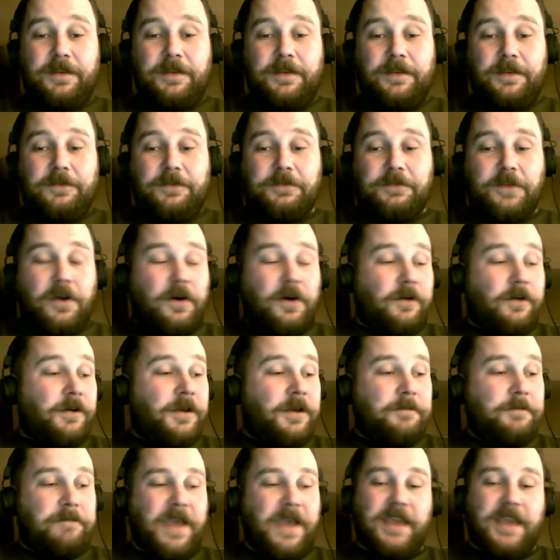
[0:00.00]
So
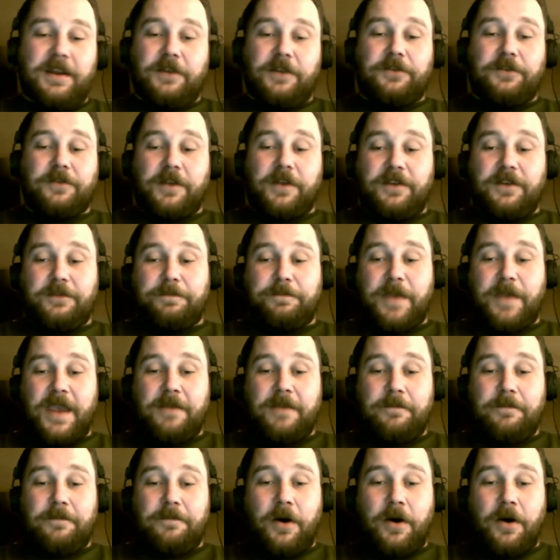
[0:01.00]
Painted Trees
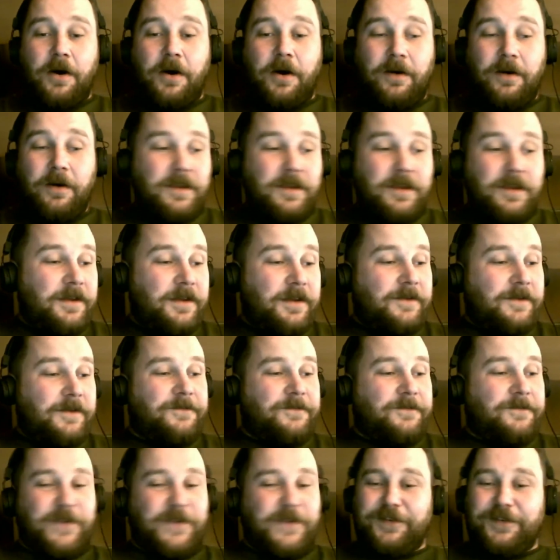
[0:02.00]
paintball,
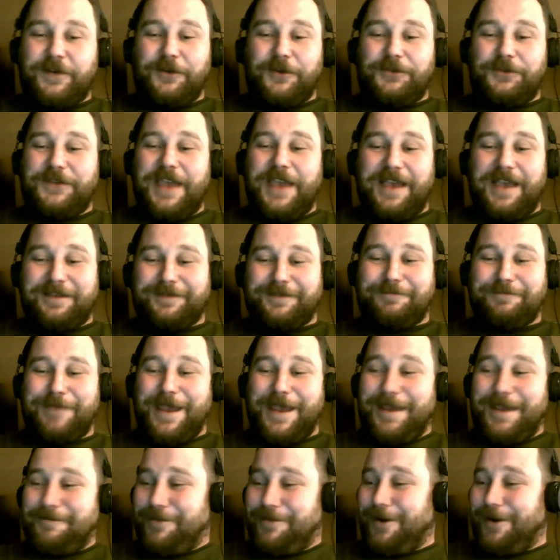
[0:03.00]
physical test
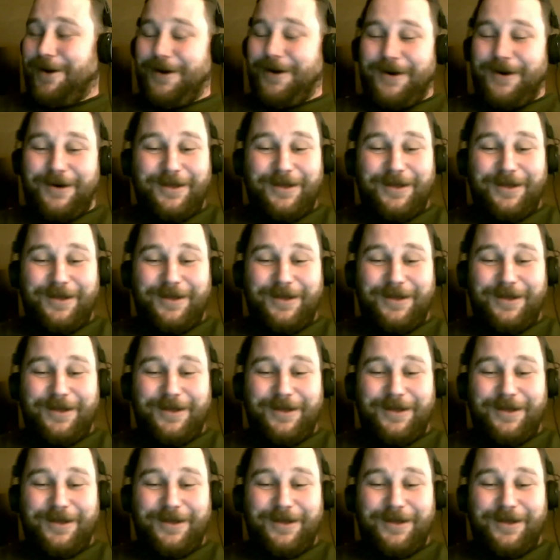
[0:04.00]
paintball,